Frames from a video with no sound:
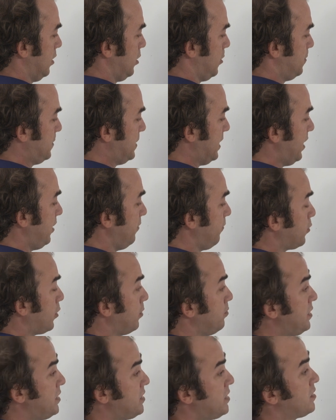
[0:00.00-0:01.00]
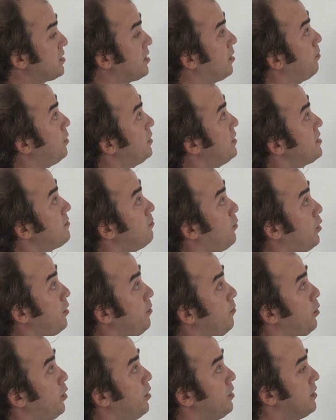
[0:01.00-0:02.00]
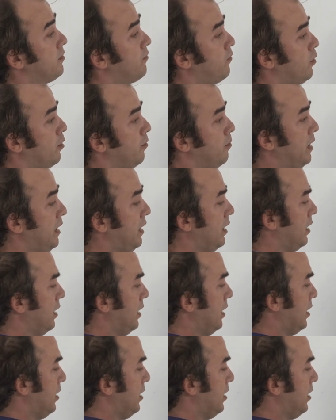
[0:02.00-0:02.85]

obtain from this example is more important for me.